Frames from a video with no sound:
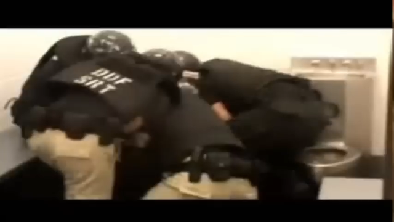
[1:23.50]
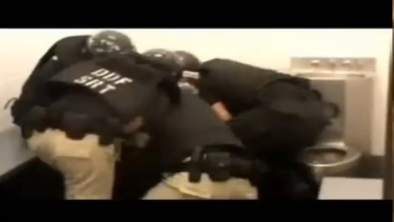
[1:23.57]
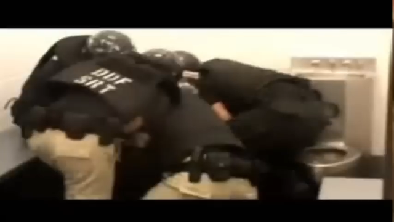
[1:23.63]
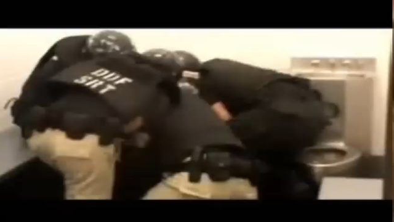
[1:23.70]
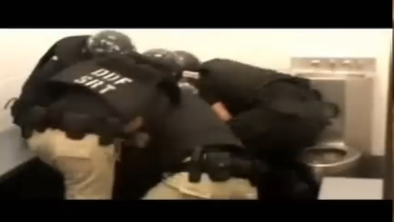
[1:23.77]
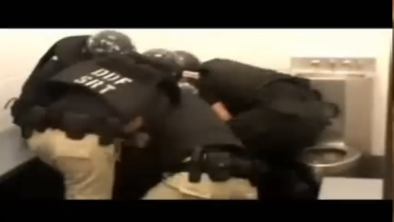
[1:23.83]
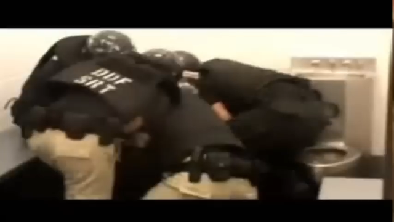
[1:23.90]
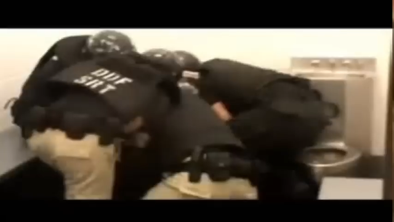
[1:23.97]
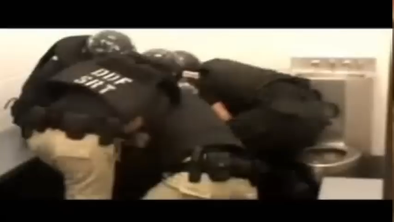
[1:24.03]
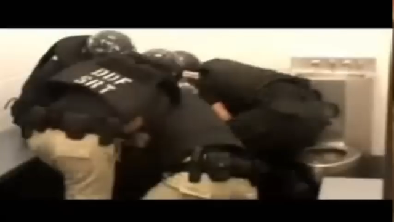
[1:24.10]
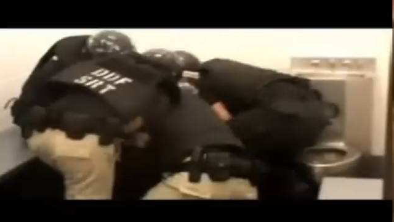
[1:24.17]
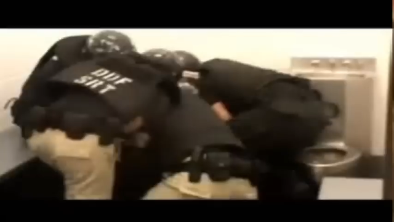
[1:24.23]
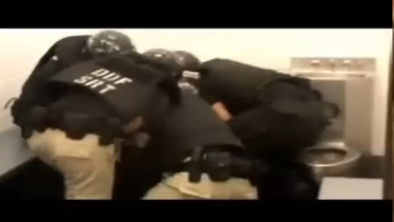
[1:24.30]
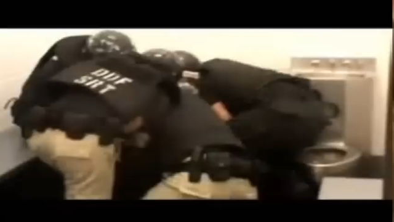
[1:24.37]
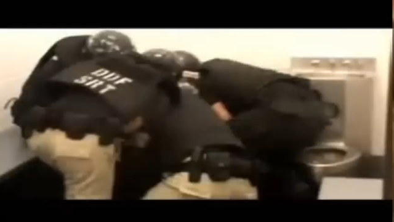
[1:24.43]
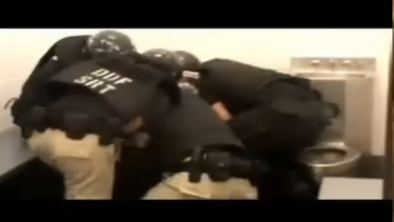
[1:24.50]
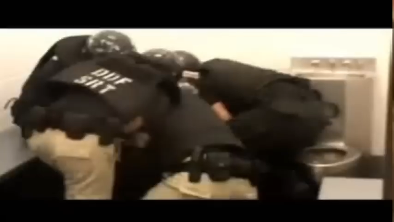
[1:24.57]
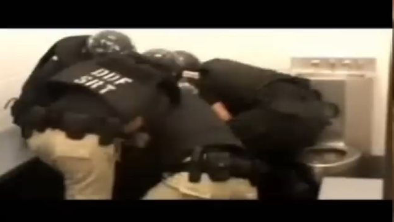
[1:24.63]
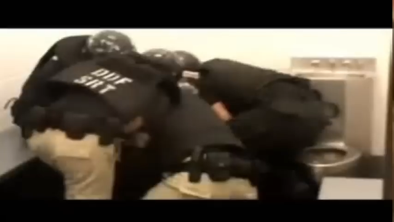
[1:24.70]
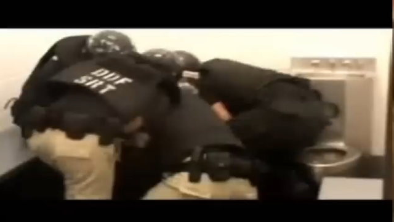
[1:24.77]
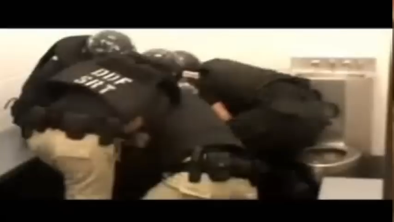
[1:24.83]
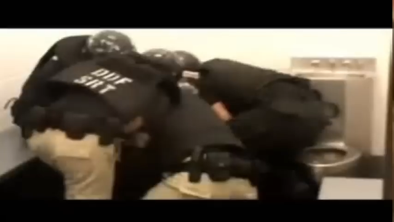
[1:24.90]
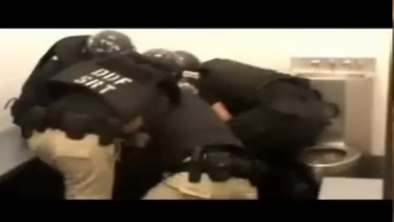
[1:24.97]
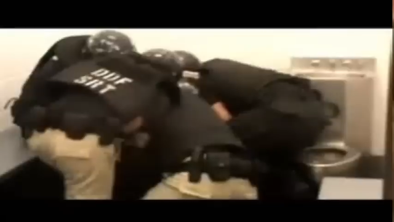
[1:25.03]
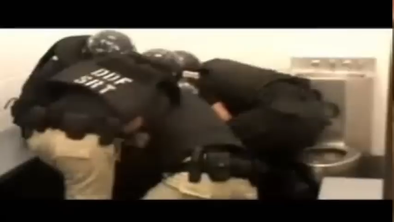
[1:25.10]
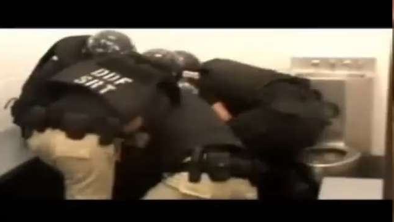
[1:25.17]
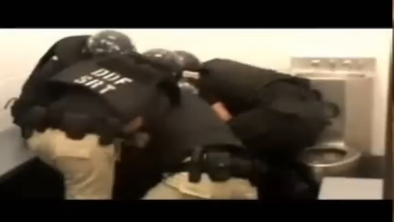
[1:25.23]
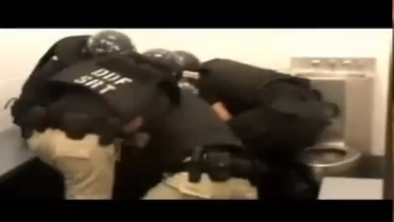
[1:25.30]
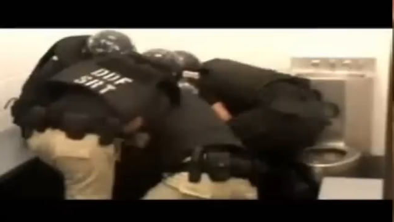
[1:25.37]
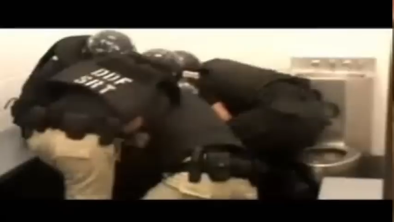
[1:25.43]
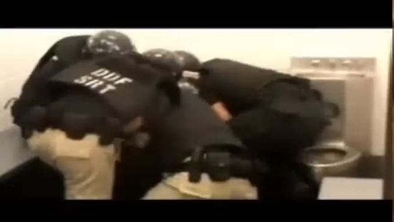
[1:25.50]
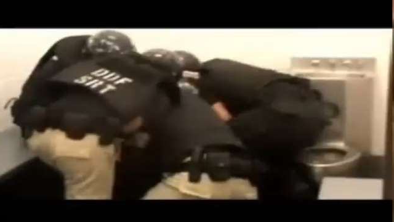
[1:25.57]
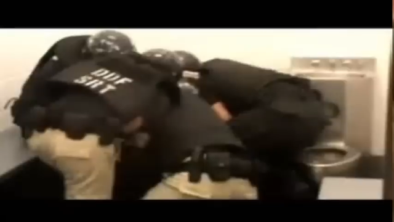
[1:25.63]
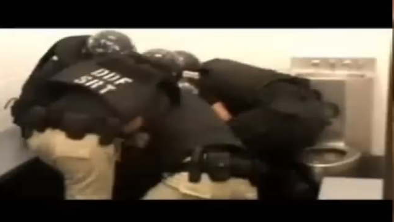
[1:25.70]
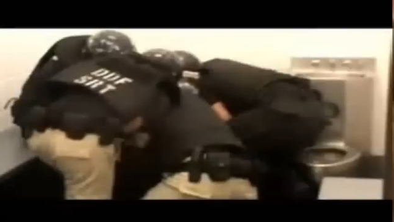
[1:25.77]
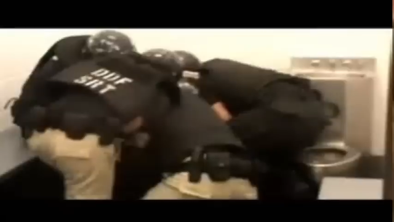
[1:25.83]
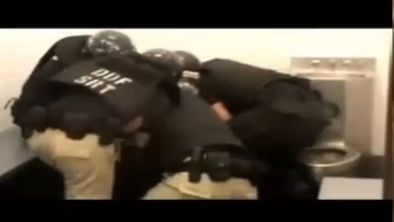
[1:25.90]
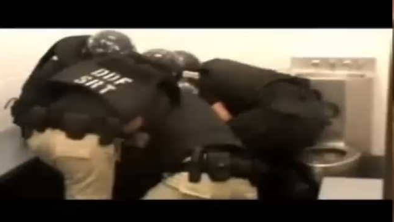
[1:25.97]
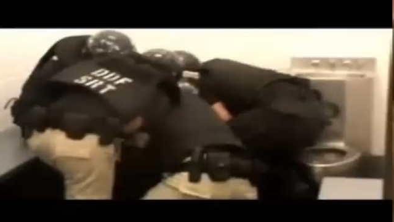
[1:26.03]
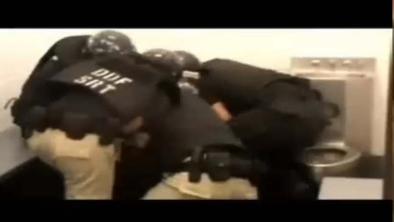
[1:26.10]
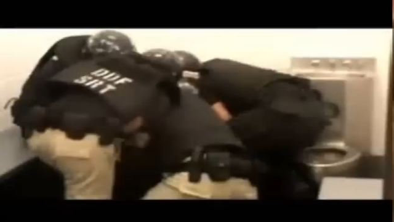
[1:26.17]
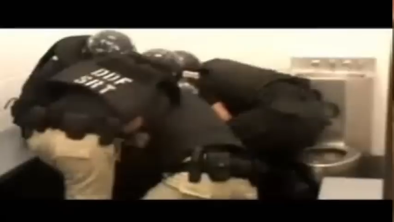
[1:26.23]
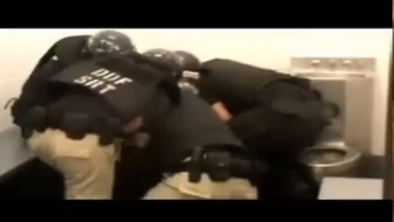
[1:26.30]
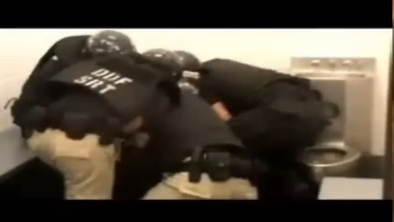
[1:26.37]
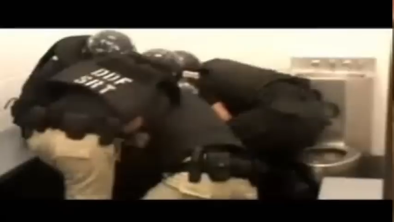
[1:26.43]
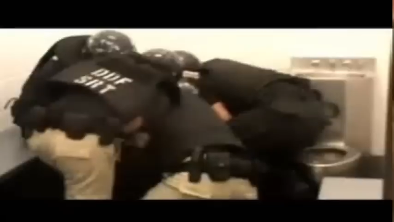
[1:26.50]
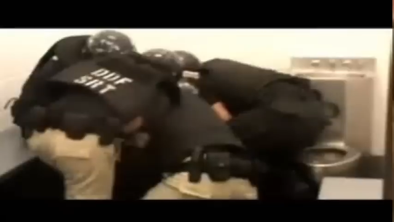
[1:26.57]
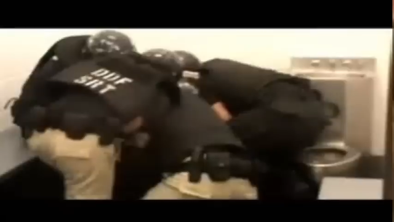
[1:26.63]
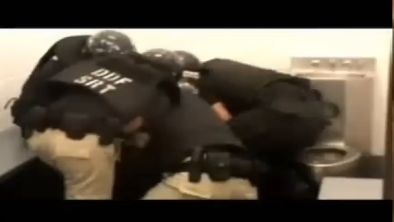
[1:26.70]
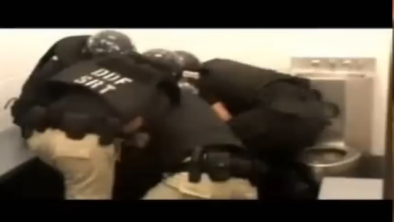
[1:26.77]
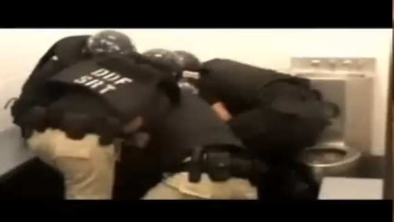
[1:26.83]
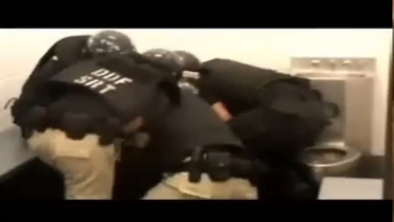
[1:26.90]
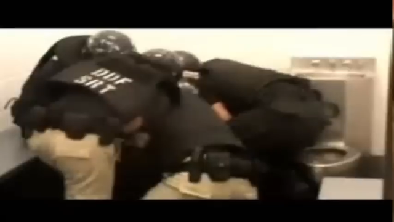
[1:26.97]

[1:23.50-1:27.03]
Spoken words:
No face is visible, so there are no lips to read.